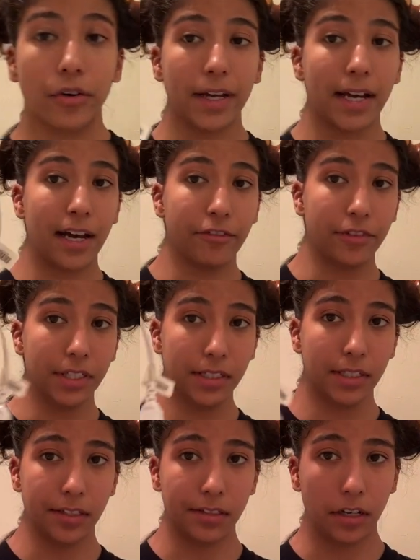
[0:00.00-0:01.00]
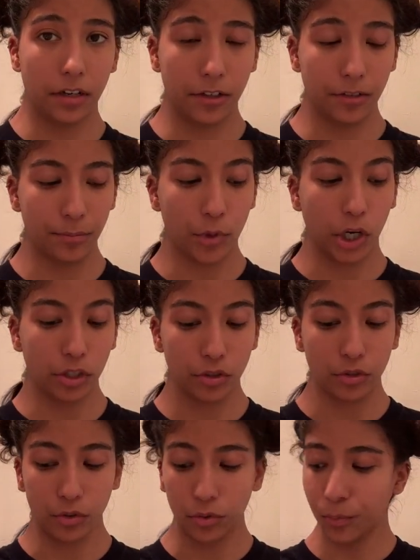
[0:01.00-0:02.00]
I have this as our part
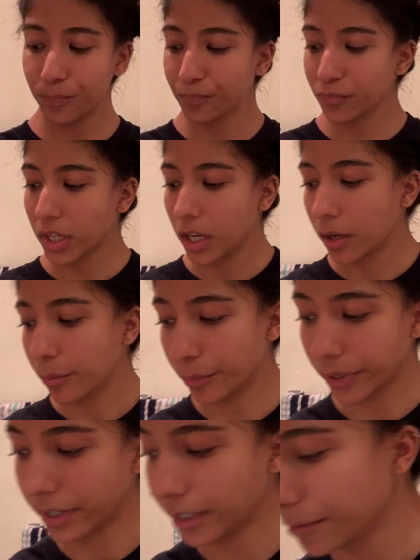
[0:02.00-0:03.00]
two. But